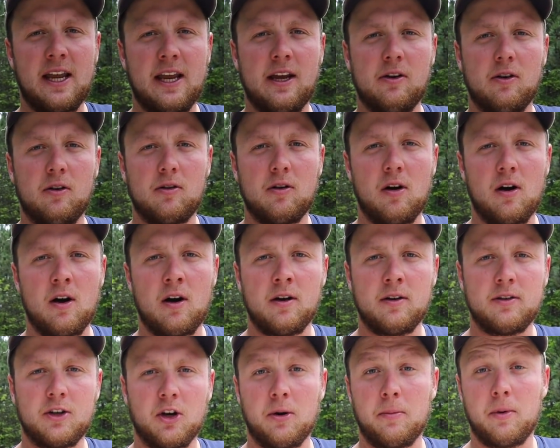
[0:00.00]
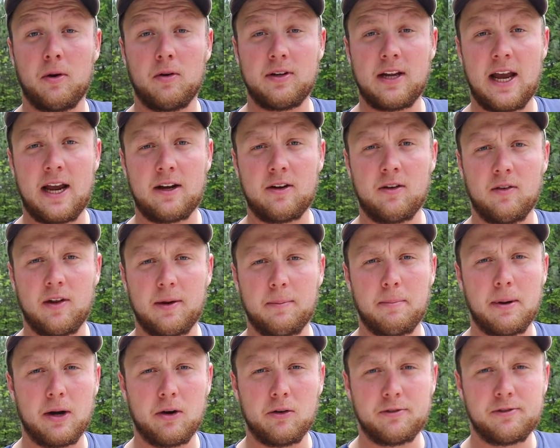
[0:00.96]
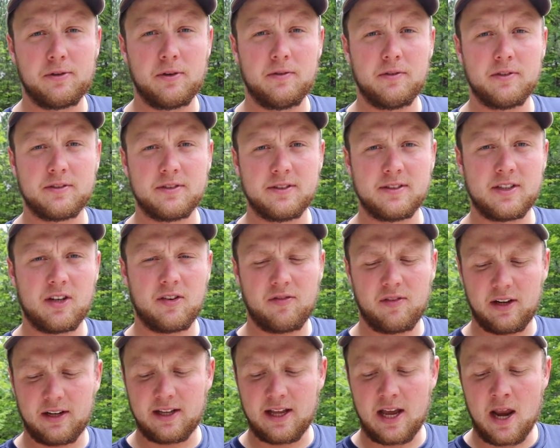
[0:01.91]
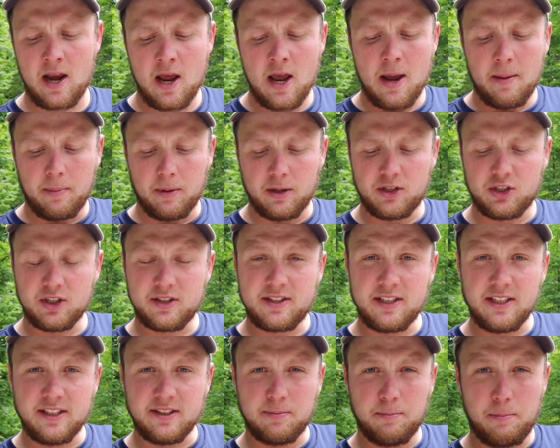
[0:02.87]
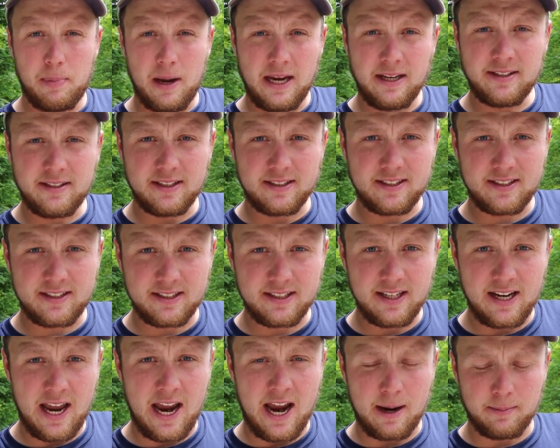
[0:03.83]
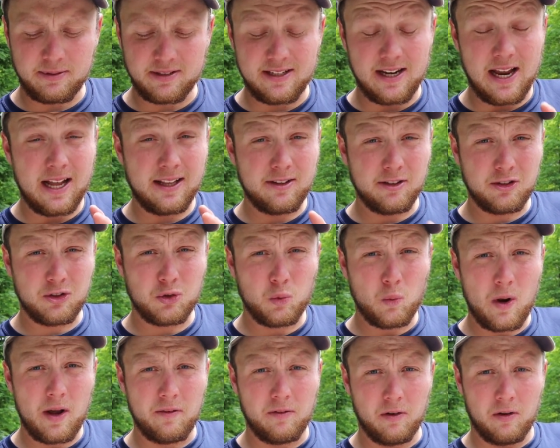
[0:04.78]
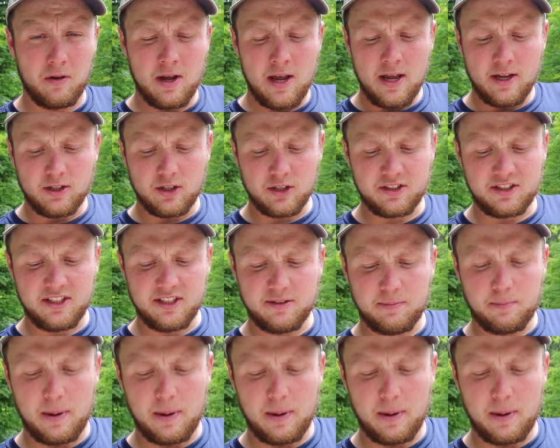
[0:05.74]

eagle claw terminal tackle like barrel swivels and stuff like that, but just these basic snaps, not the swivel, just these